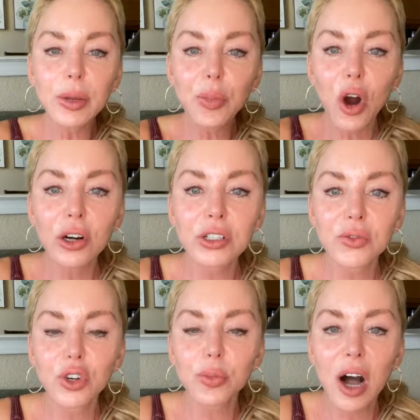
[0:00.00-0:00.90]
many
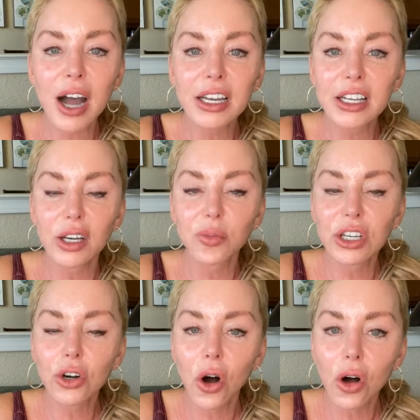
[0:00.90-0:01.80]
parts of your body can
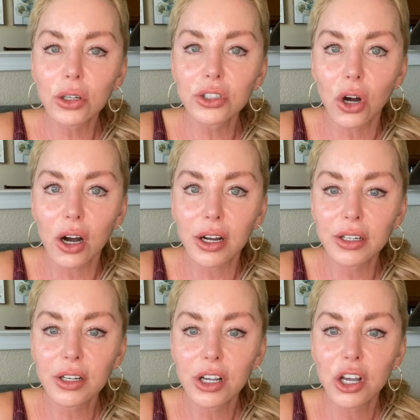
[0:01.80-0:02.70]
be called
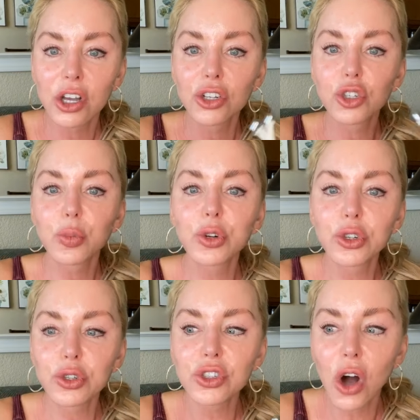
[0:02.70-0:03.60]
on to
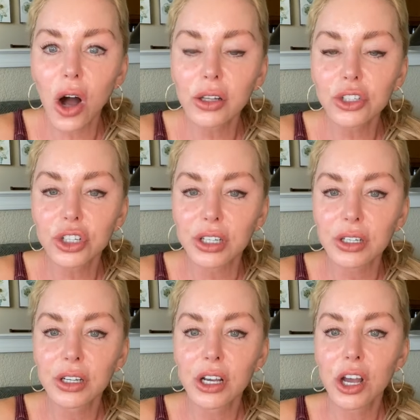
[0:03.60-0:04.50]
produce
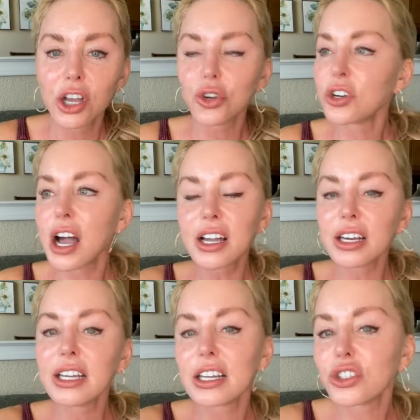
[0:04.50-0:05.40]
collagen? You're not
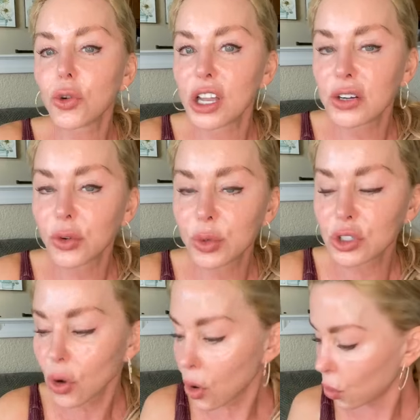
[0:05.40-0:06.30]
going to get as great of a
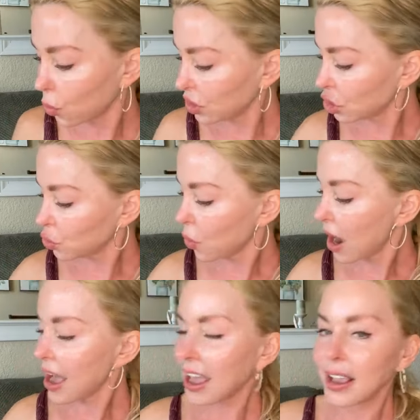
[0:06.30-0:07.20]
result, which is
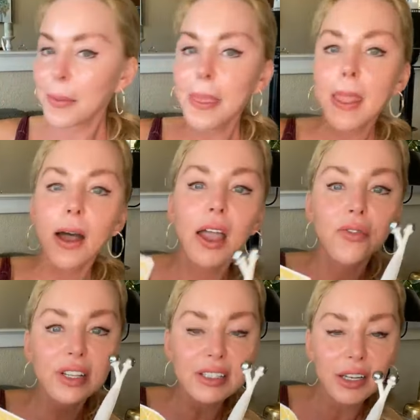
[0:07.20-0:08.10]
why
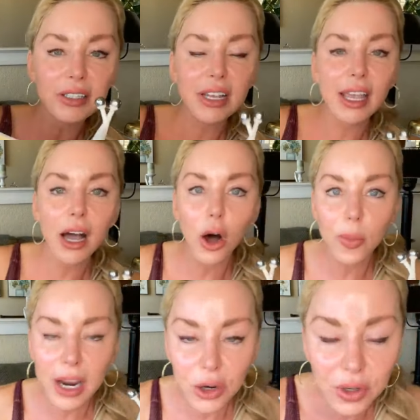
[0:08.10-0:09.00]
every Sunday
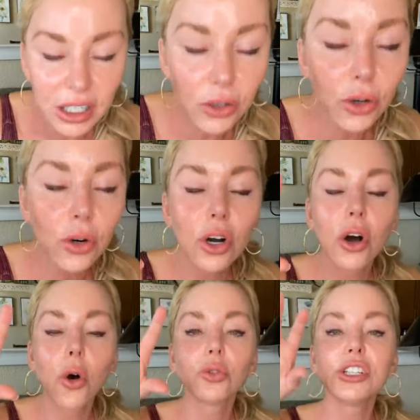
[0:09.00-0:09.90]
I'll microneedle
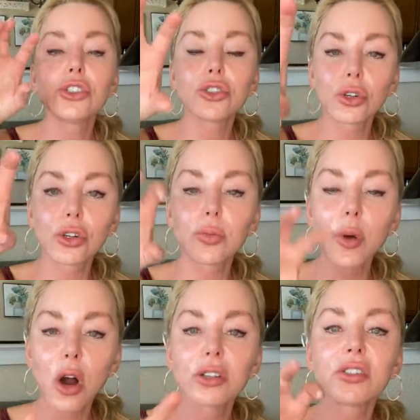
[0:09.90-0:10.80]
only certain
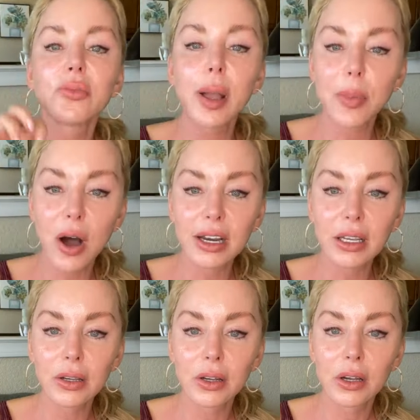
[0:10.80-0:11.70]
parts of my
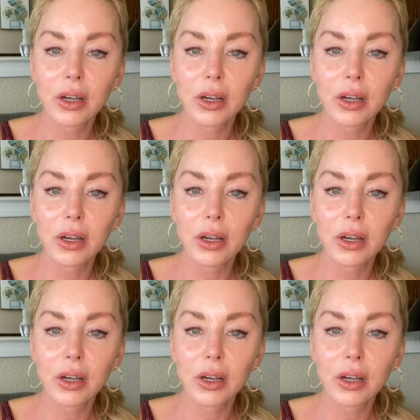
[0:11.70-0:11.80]
body.